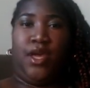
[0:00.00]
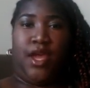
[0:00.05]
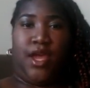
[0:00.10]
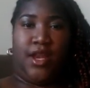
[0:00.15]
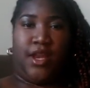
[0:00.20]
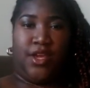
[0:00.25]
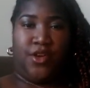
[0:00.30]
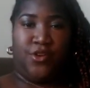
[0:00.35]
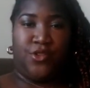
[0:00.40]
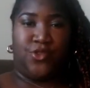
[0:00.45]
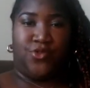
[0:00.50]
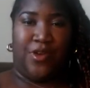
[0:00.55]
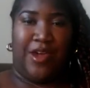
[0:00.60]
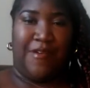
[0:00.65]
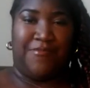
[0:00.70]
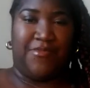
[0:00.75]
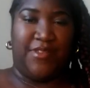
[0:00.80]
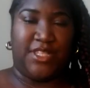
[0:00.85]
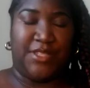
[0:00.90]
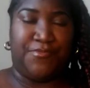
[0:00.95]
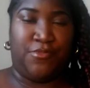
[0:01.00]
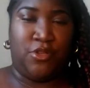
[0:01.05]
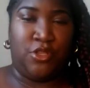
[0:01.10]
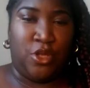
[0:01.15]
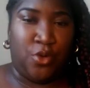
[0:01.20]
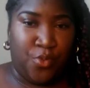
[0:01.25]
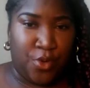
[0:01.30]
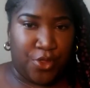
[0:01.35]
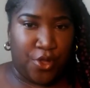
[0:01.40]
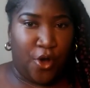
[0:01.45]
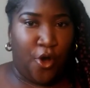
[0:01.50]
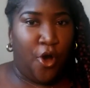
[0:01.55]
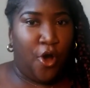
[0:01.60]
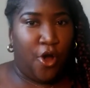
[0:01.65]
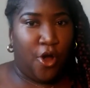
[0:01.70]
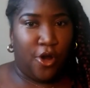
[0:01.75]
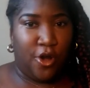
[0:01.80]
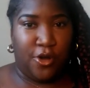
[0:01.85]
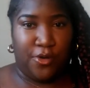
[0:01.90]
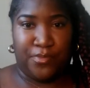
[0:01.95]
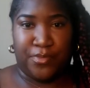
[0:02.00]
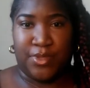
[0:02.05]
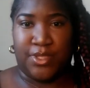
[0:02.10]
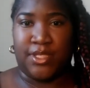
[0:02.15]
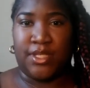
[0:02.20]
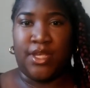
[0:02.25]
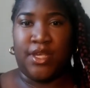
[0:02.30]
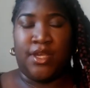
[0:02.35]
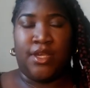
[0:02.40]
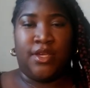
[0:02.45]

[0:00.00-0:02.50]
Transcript: and I also have this pillow with arms.